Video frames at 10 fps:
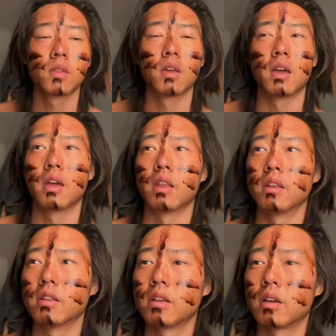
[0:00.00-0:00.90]

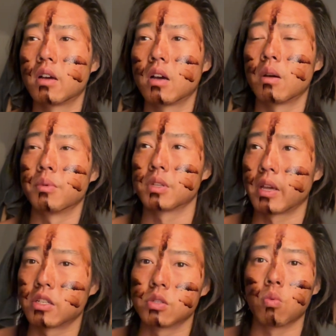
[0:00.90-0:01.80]
and I was like
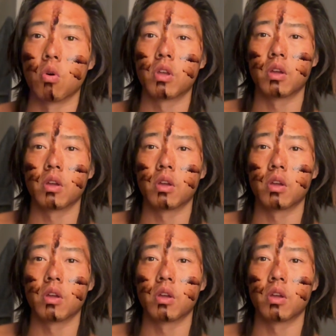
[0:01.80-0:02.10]
just walking